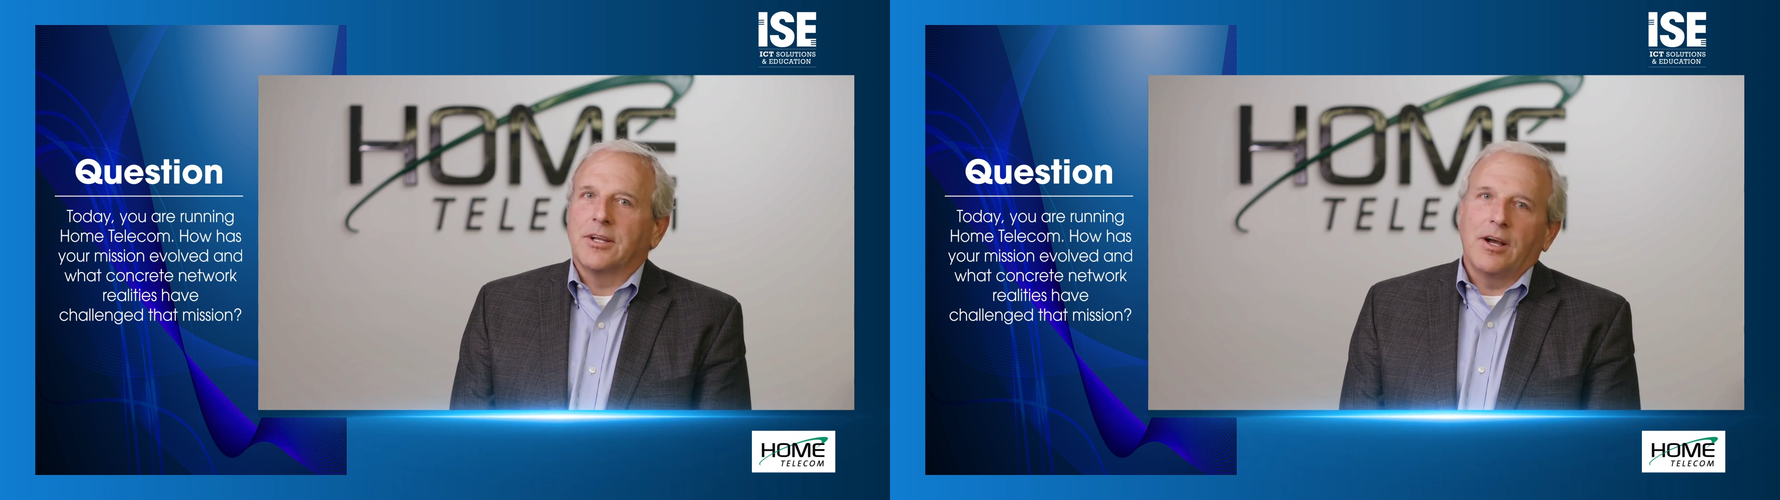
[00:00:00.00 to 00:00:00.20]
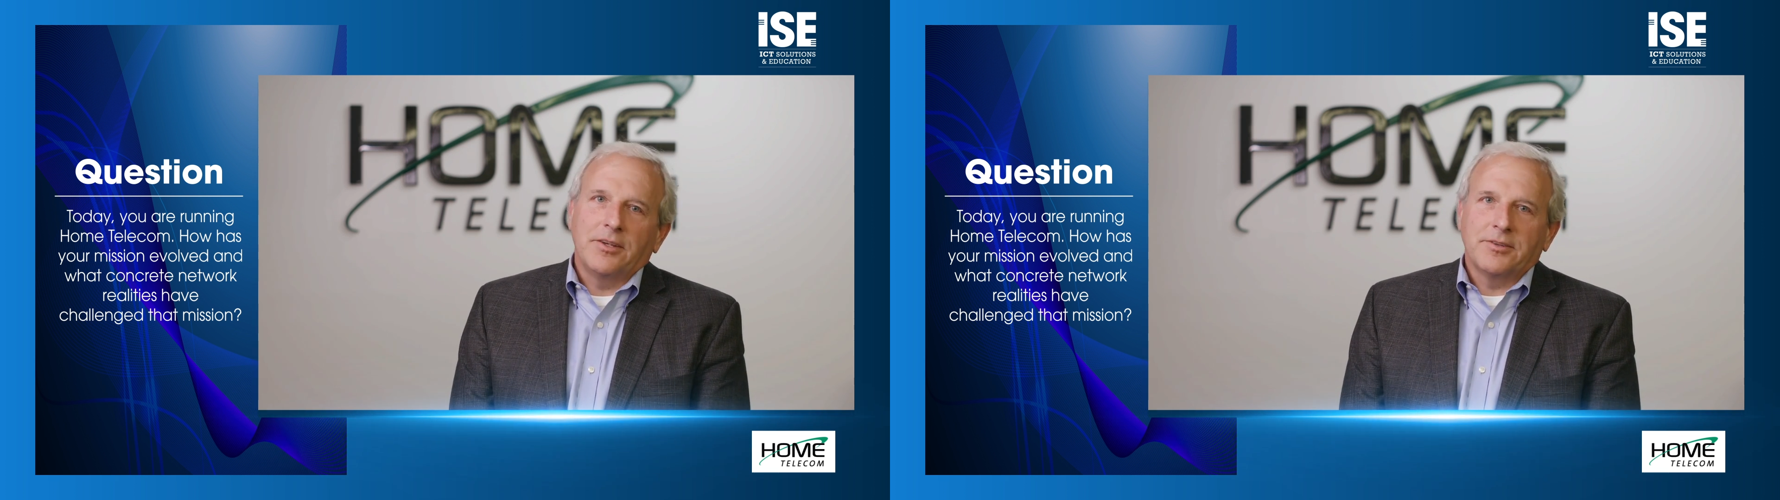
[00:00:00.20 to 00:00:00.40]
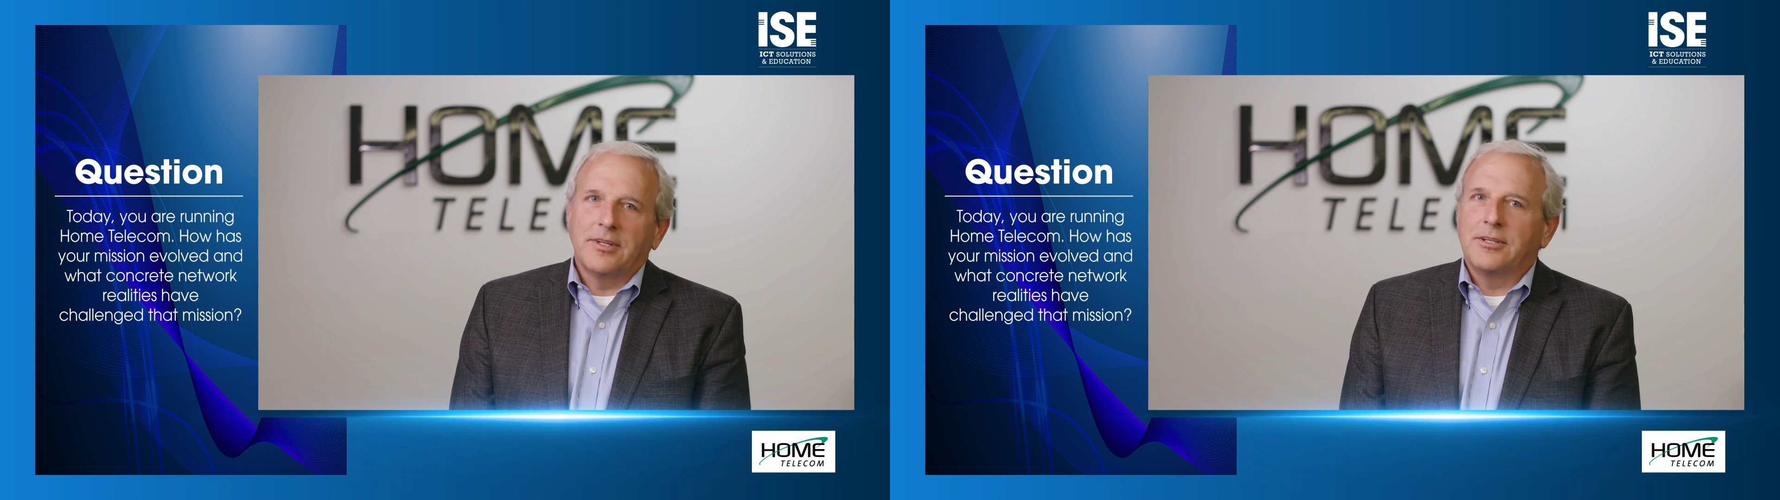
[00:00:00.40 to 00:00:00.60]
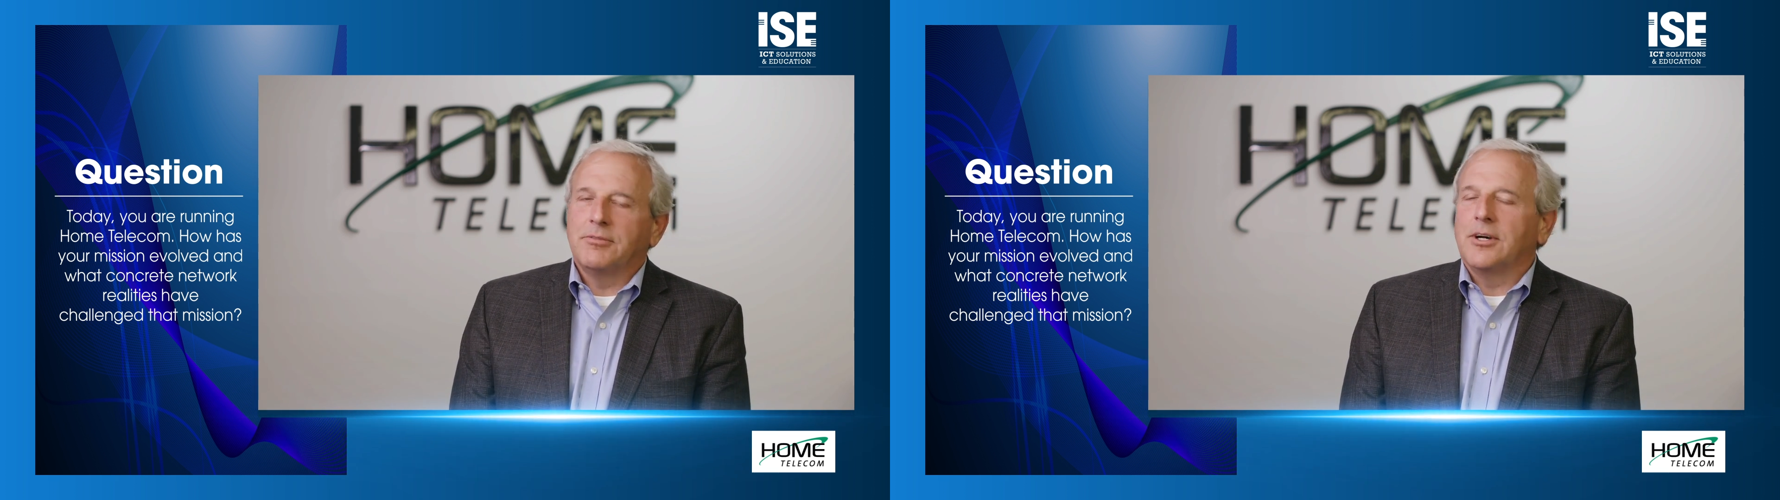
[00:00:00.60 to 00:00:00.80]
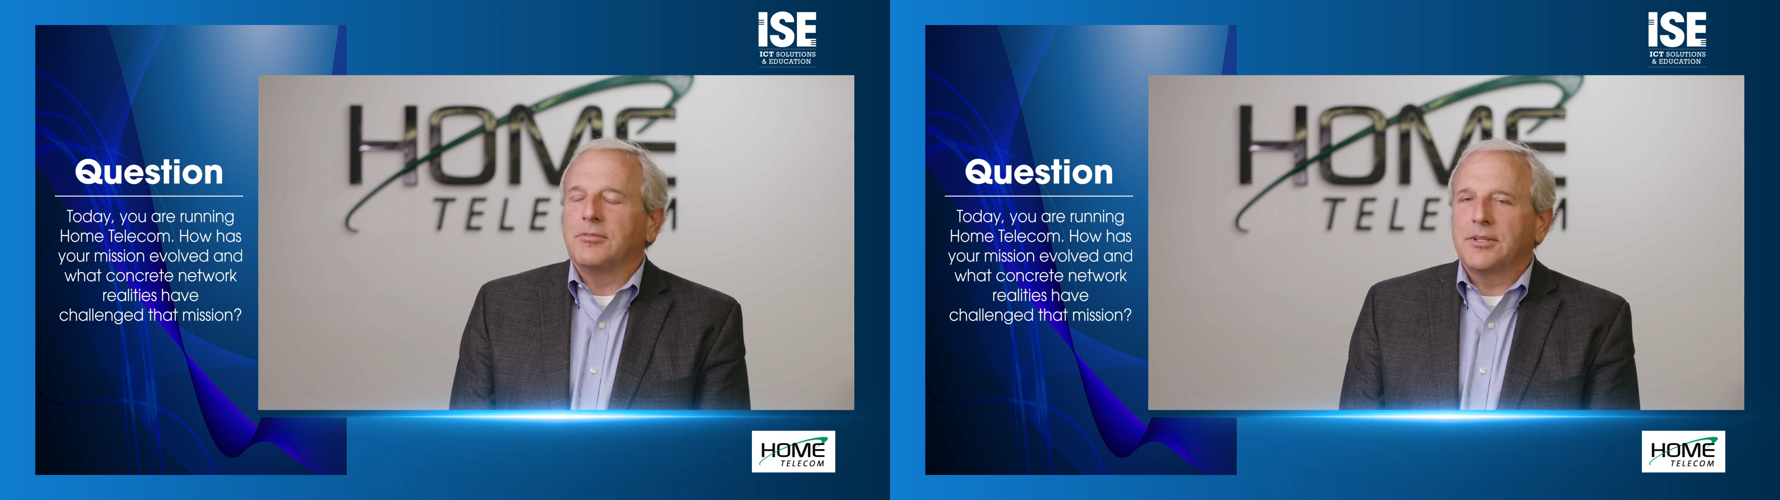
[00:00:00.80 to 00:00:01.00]
constantly
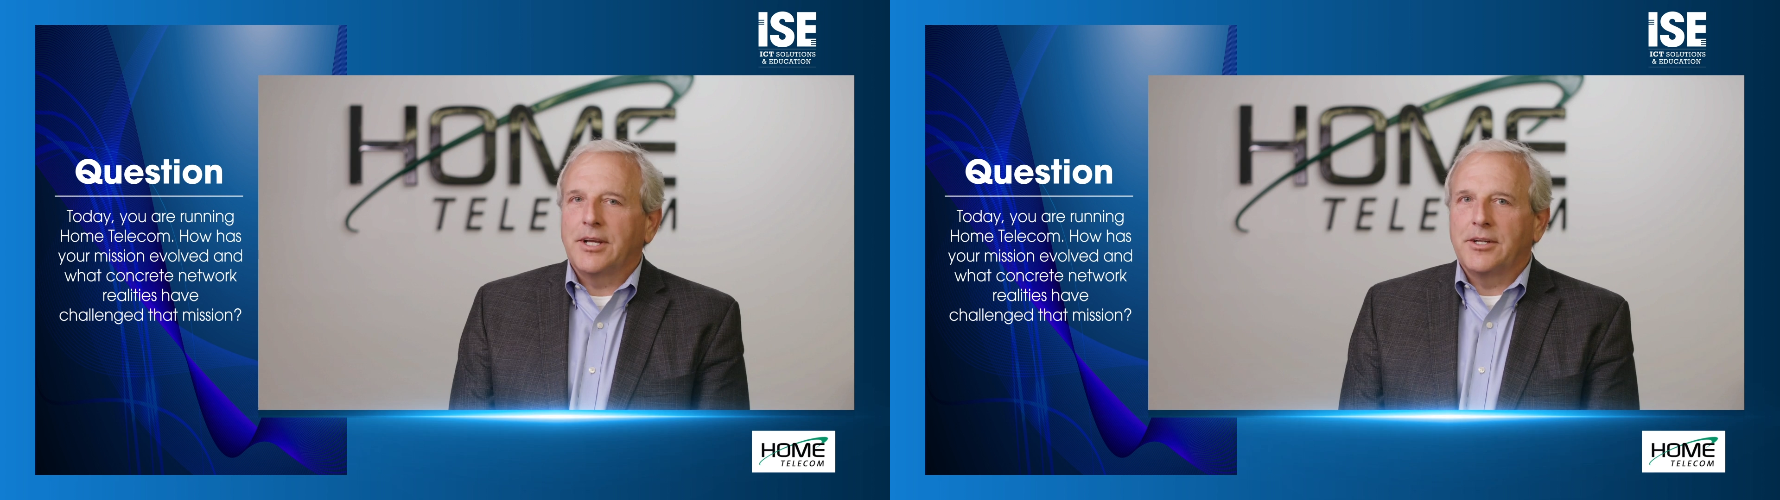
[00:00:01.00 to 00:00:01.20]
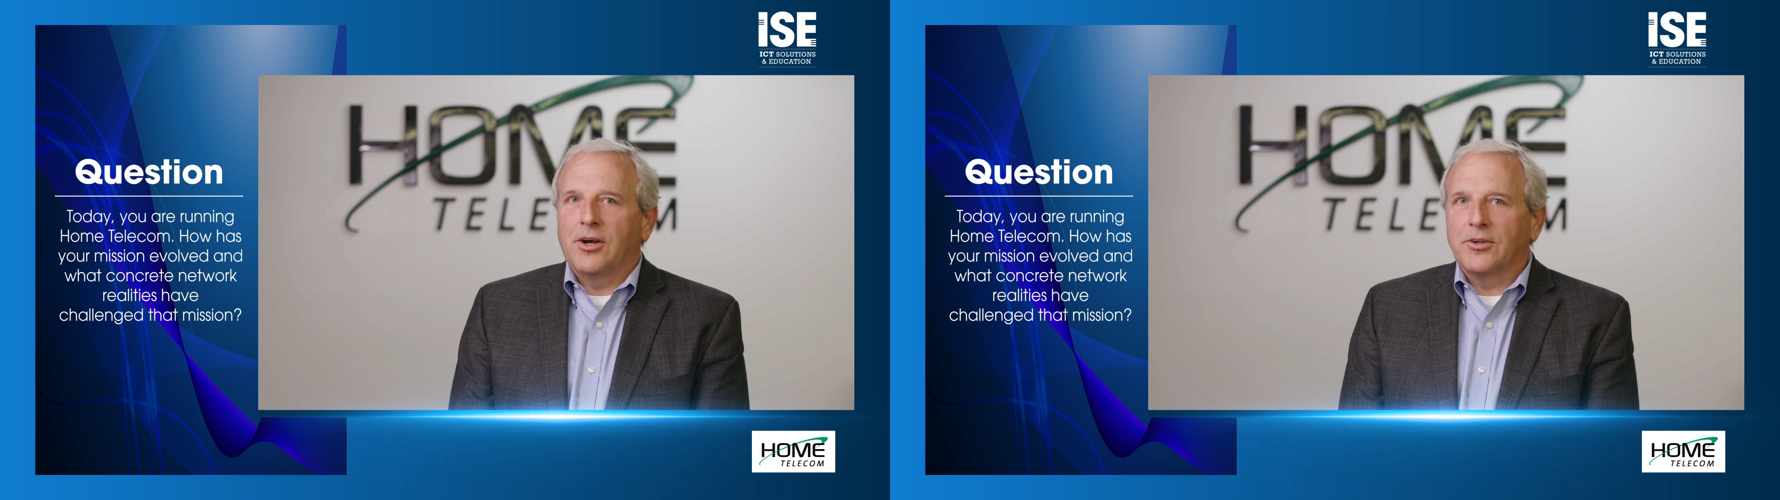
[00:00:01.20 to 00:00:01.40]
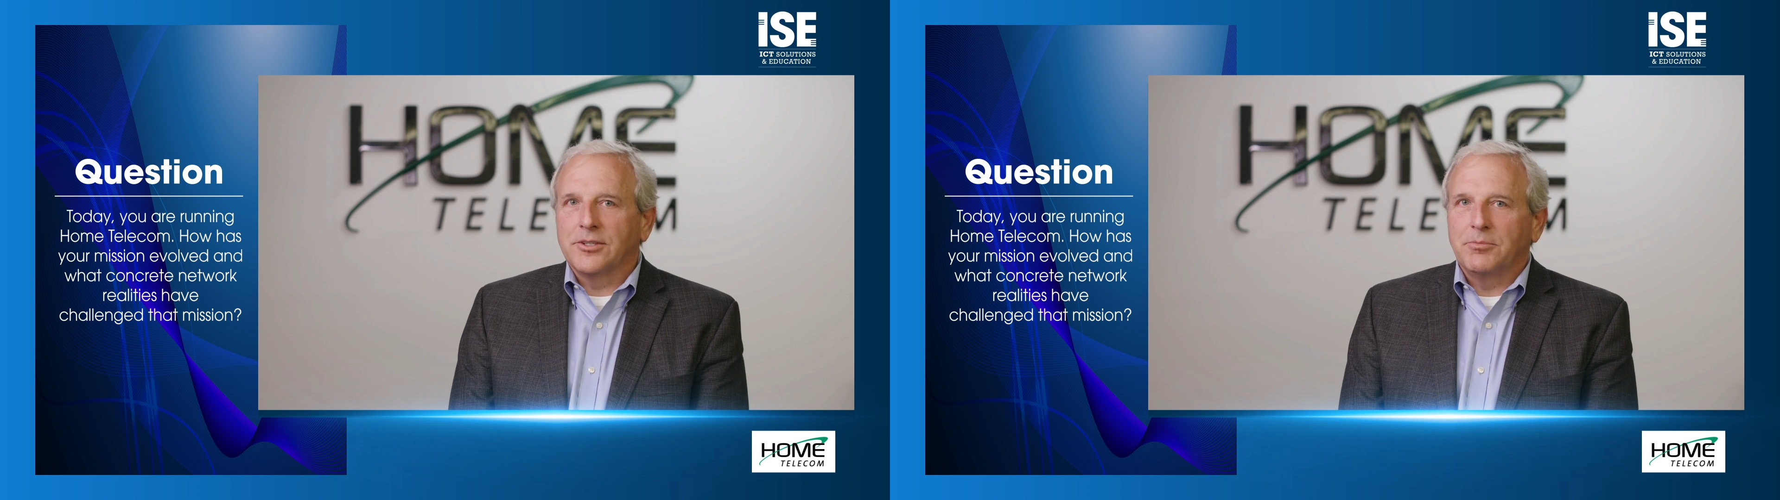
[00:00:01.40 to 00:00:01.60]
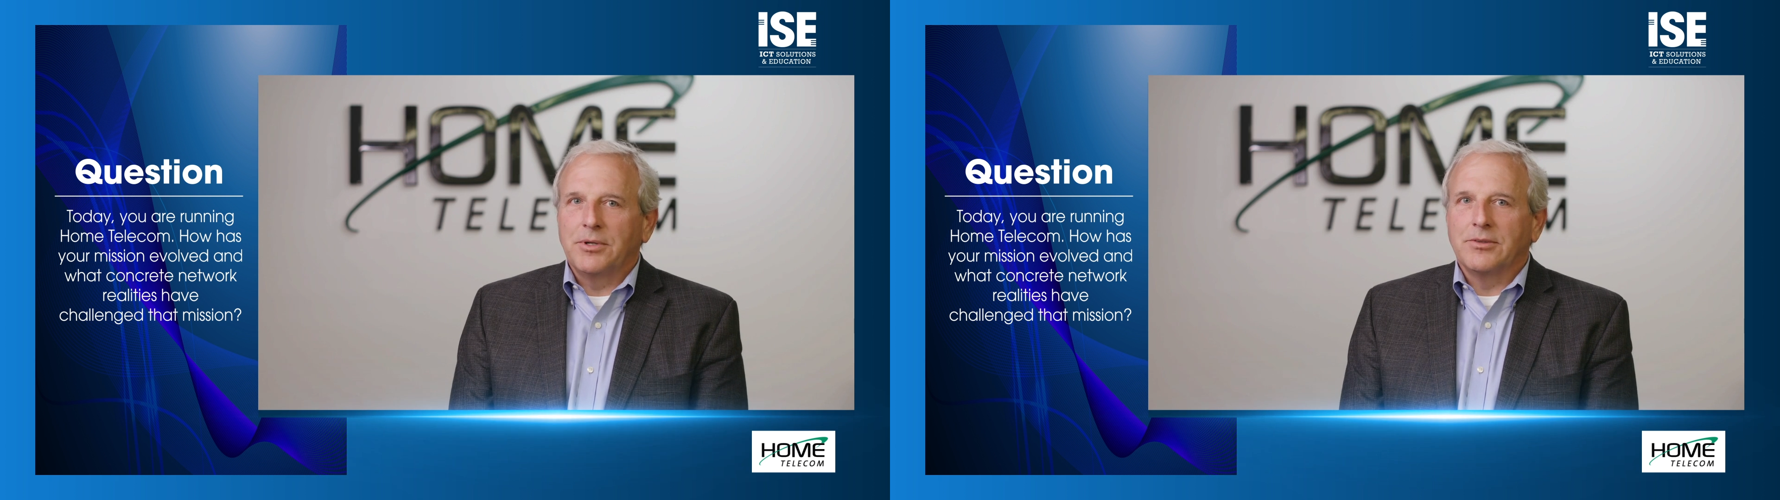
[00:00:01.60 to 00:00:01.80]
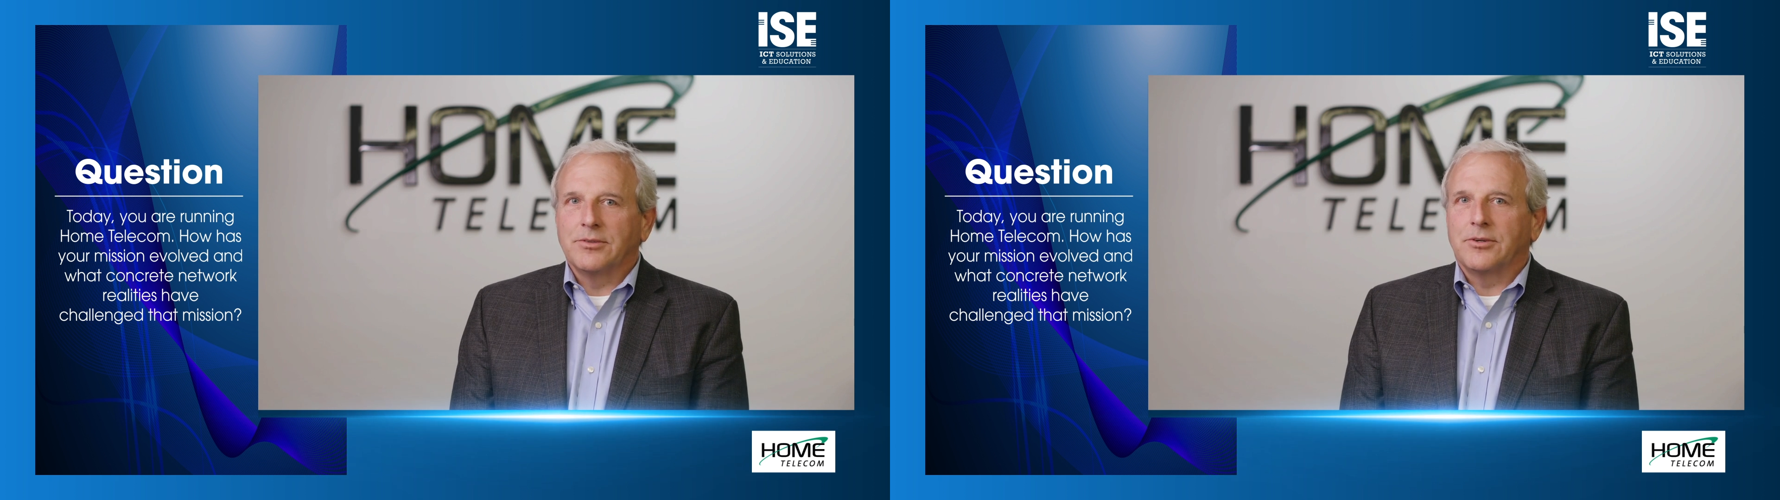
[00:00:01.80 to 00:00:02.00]
evolving technology business